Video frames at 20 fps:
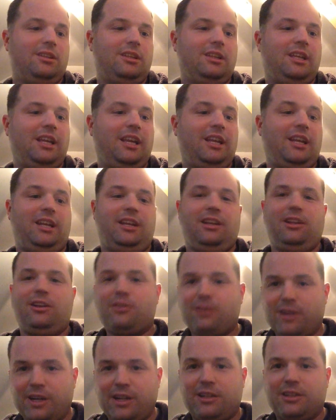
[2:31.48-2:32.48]
get any
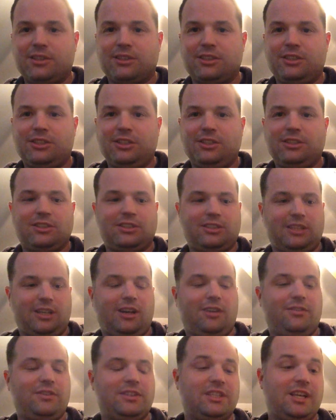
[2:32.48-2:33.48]
credit because he couldn't stay
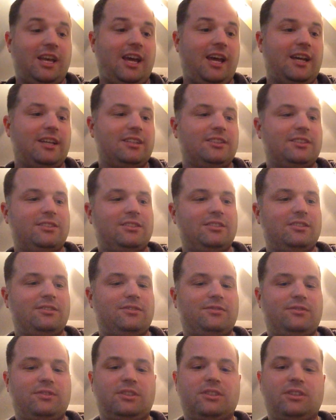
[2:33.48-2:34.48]
off his ass.
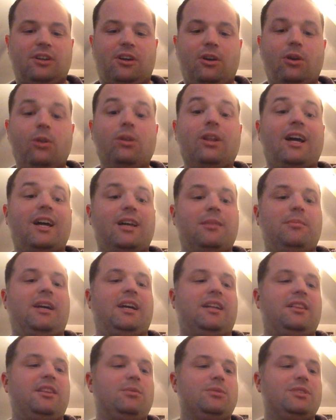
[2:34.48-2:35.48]
Because our O-line
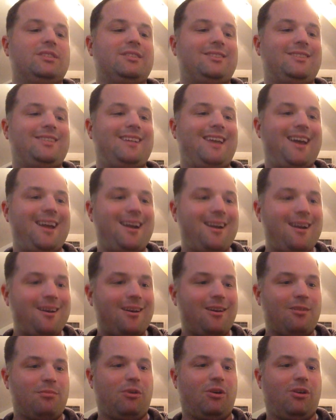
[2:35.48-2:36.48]
back then was
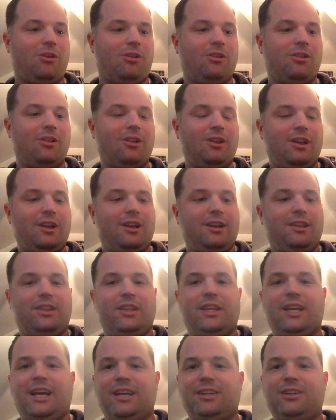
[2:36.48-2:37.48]
terrible. And
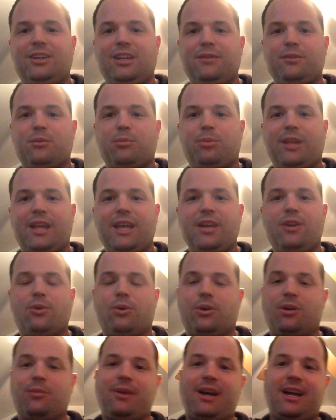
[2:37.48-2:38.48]
the guy couldn't even play
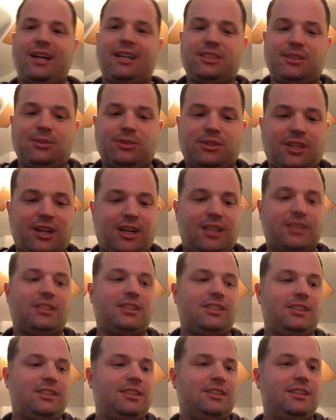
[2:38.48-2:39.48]
quarterback because he was
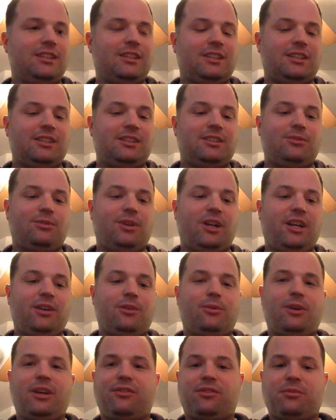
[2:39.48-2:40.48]
constantly running
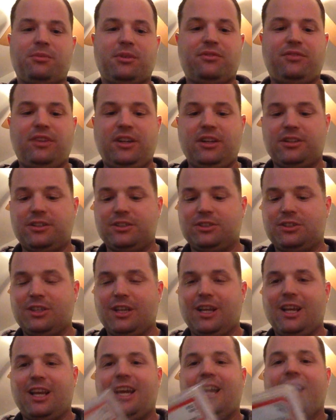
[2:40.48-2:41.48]
away from
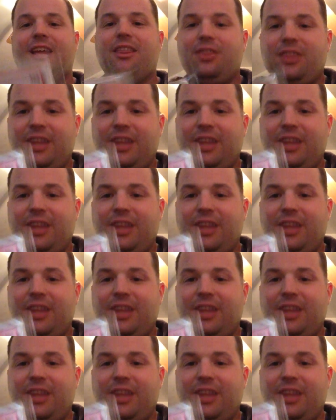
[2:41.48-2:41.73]
defenders. And